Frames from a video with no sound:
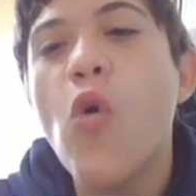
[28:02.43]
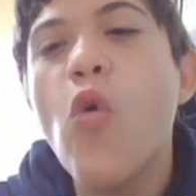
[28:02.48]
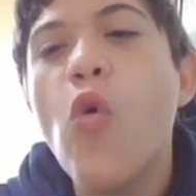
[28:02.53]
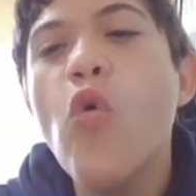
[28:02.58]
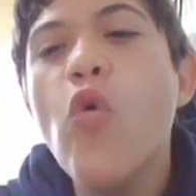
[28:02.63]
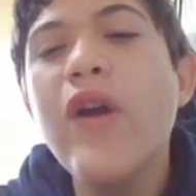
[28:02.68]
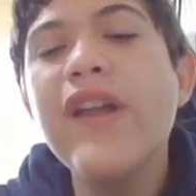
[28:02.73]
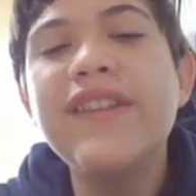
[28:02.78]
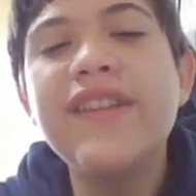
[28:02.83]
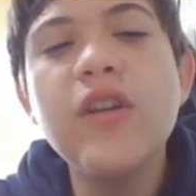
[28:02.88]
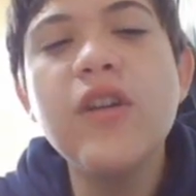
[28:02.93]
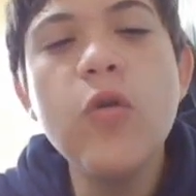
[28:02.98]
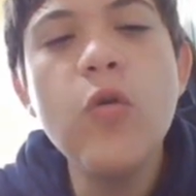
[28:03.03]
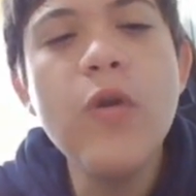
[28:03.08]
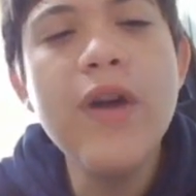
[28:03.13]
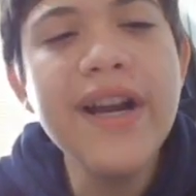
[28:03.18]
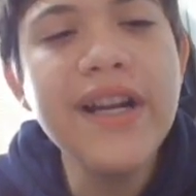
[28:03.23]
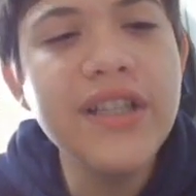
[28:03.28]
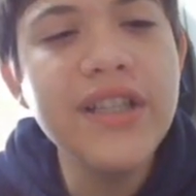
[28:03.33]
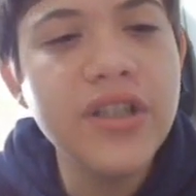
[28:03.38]
with the
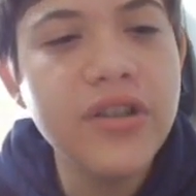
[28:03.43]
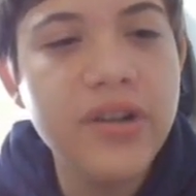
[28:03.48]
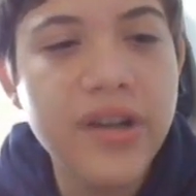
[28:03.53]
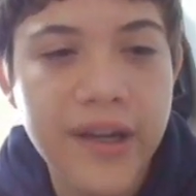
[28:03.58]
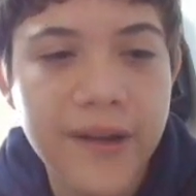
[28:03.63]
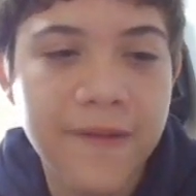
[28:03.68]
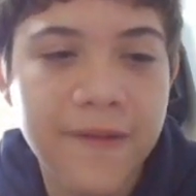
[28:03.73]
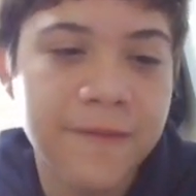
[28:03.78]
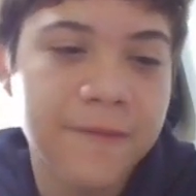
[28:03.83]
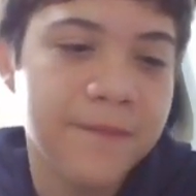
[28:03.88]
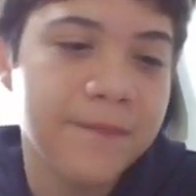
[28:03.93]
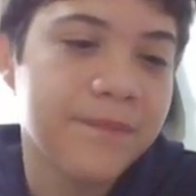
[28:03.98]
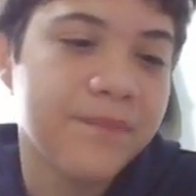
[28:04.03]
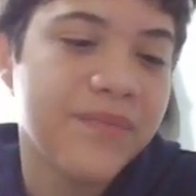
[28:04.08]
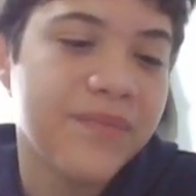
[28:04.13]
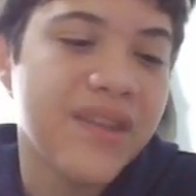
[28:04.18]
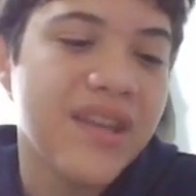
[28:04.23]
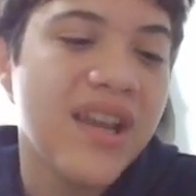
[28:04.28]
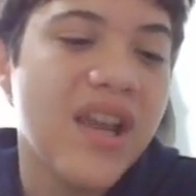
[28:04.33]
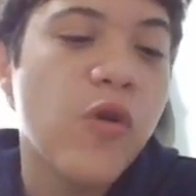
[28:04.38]
victory,
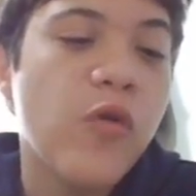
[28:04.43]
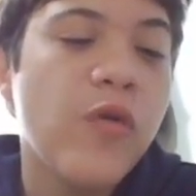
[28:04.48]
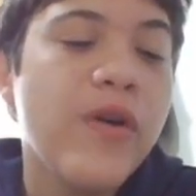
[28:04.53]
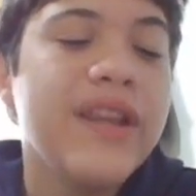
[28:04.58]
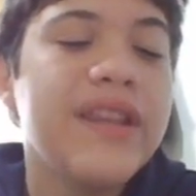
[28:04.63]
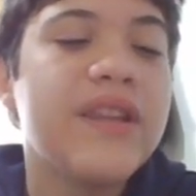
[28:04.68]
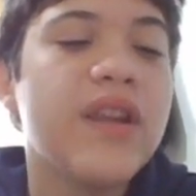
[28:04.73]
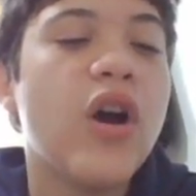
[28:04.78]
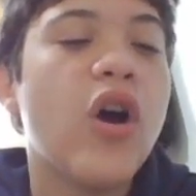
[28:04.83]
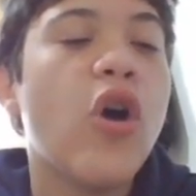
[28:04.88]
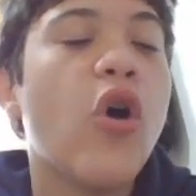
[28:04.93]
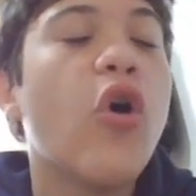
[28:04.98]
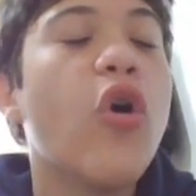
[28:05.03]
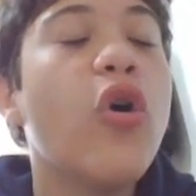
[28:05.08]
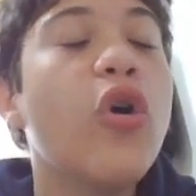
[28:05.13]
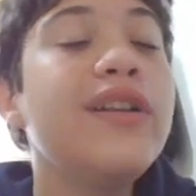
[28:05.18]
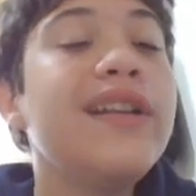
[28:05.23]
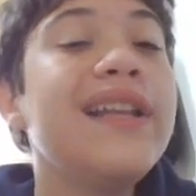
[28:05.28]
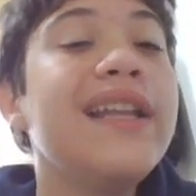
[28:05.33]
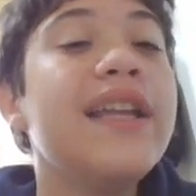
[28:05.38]
with
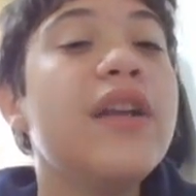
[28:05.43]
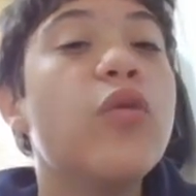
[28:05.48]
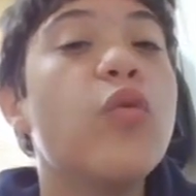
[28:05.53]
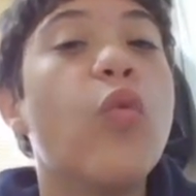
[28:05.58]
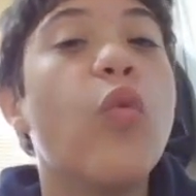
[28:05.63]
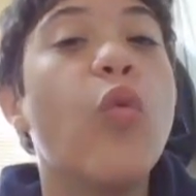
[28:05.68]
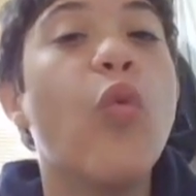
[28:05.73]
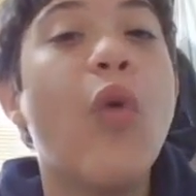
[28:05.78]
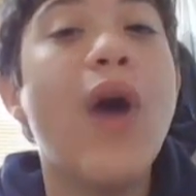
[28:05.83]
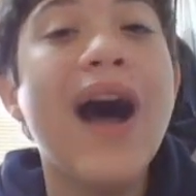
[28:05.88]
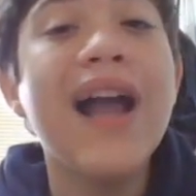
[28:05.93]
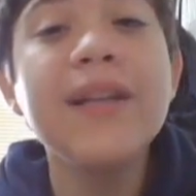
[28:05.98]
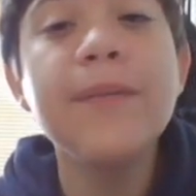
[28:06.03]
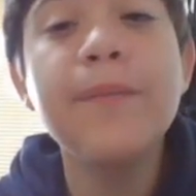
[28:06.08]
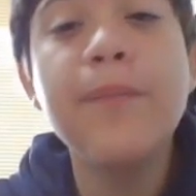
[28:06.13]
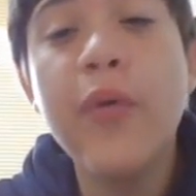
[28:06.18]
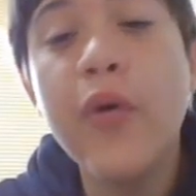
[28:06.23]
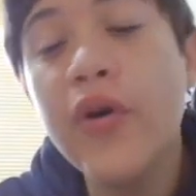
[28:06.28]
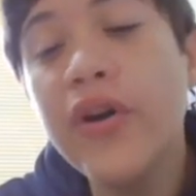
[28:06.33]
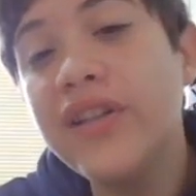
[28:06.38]
only
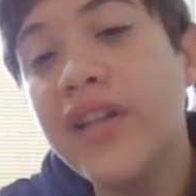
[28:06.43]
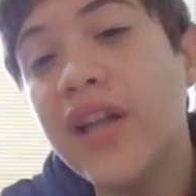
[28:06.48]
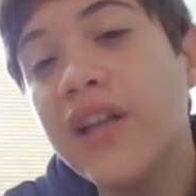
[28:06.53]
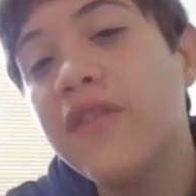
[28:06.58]
1-point